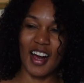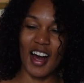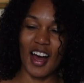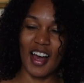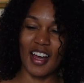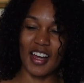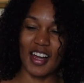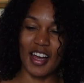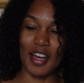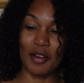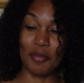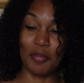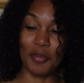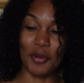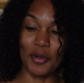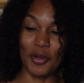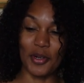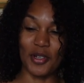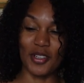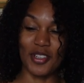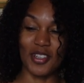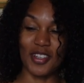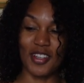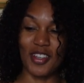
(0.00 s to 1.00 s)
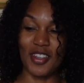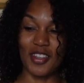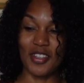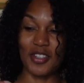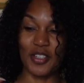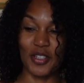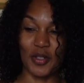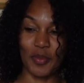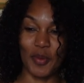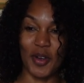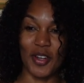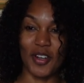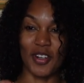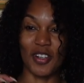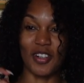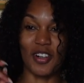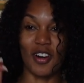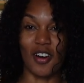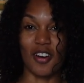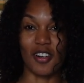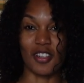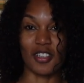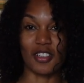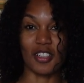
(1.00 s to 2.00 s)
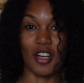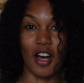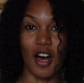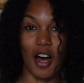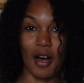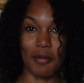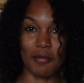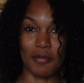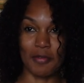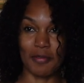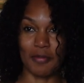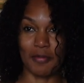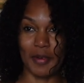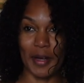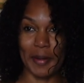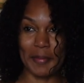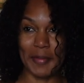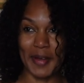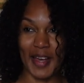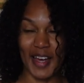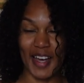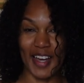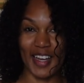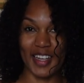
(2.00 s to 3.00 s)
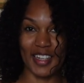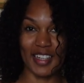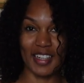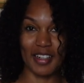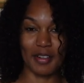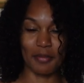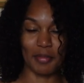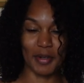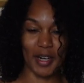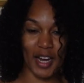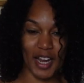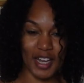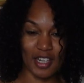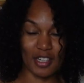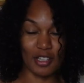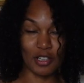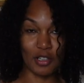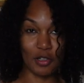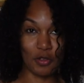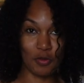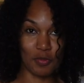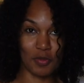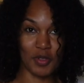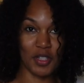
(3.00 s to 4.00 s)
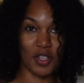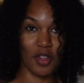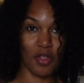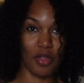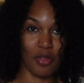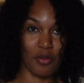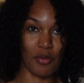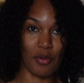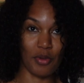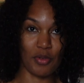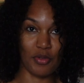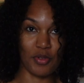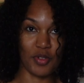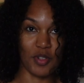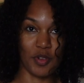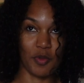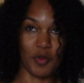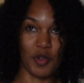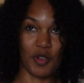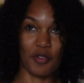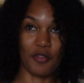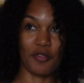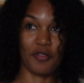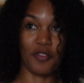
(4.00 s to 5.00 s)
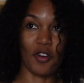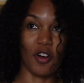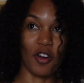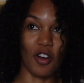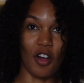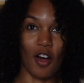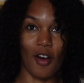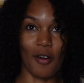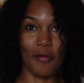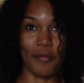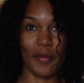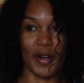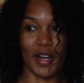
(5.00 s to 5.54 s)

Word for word: I had put the sweater on top of my bag, but I had looped it through so it wouldn't fall off.